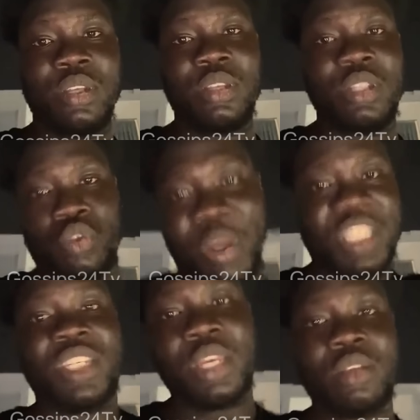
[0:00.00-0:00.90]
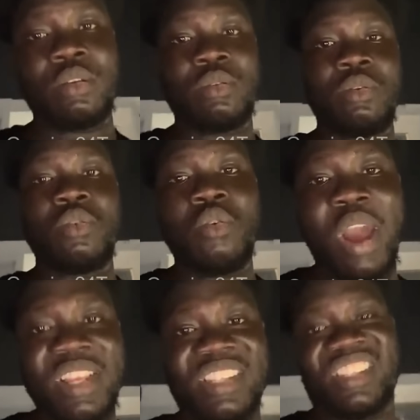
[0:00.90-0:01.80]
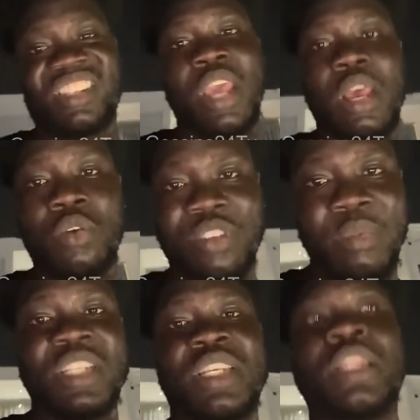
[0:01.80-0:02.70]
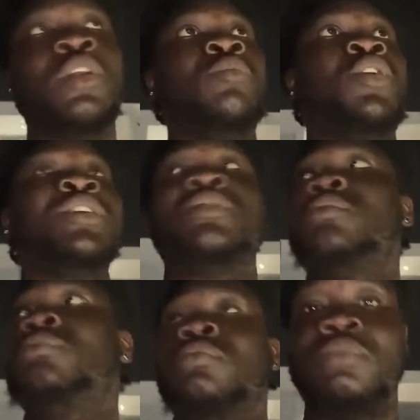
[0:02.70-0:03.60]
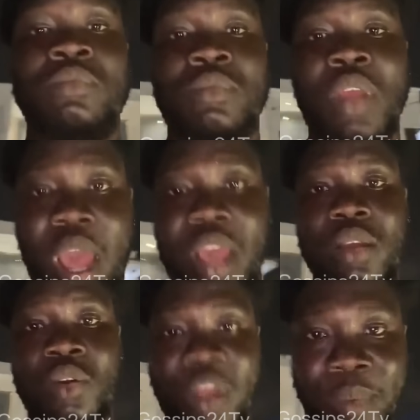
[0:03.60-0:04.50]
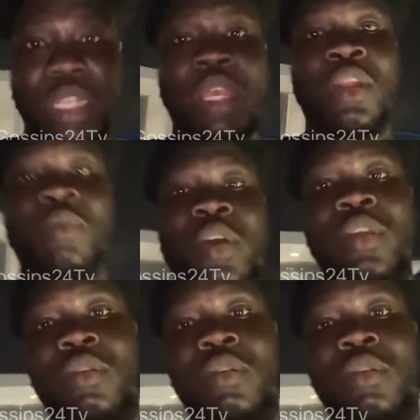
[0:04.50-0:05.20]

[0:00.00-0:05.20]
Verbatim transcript: Into obejien. Kwasi ah, oje me say jatawale boys. Ah, oje me jatawale boy.